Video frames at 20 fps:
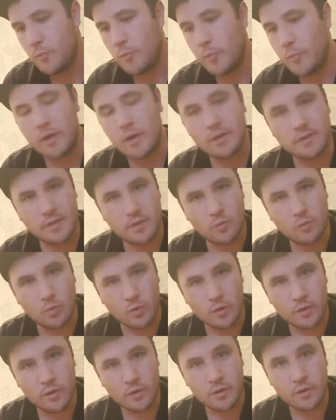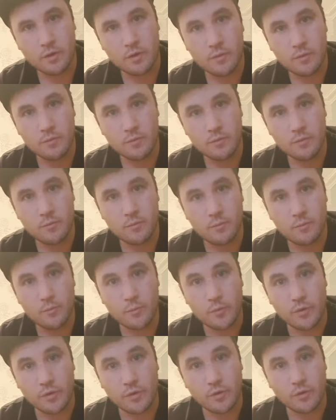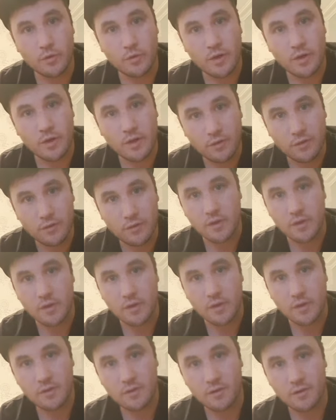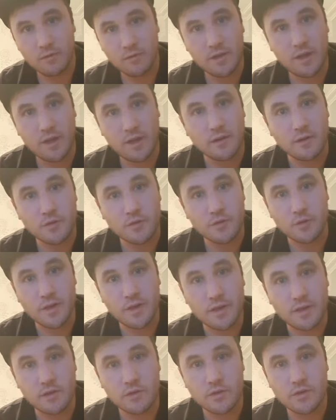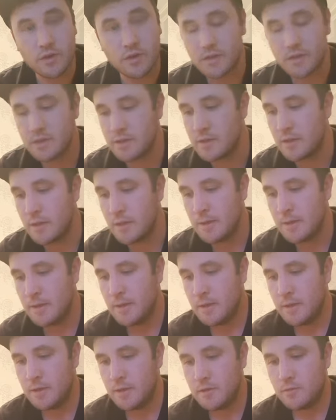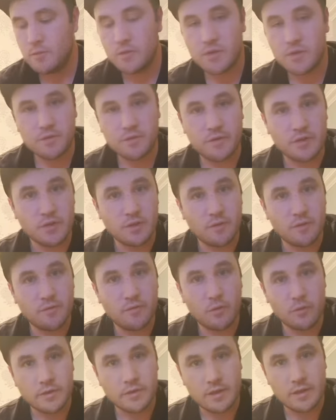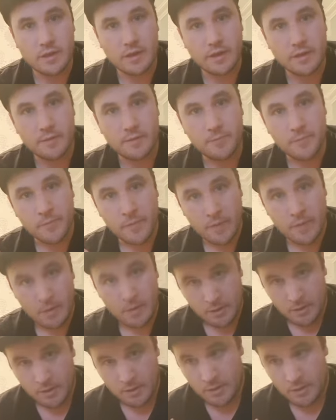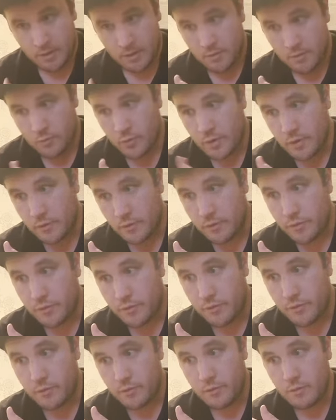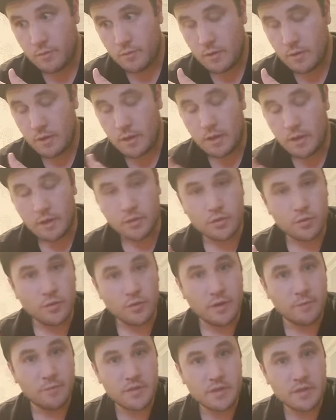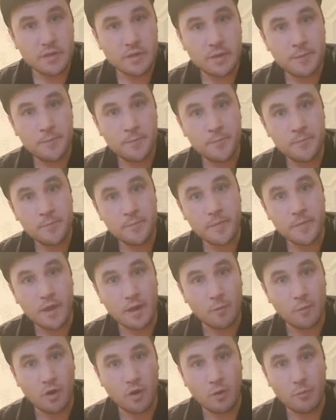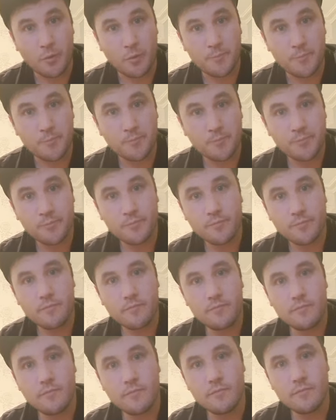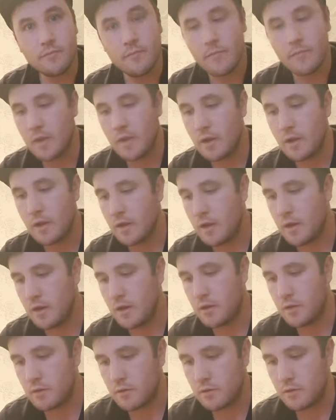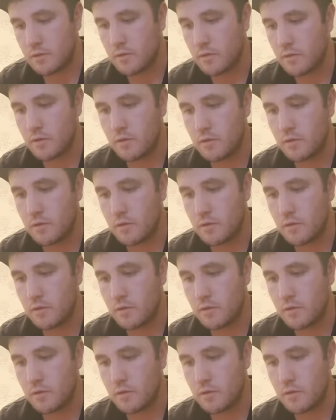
Bung did work, but the only other thing that kind of showed any interest was just fishing a floating line with two nymphs and a blob. And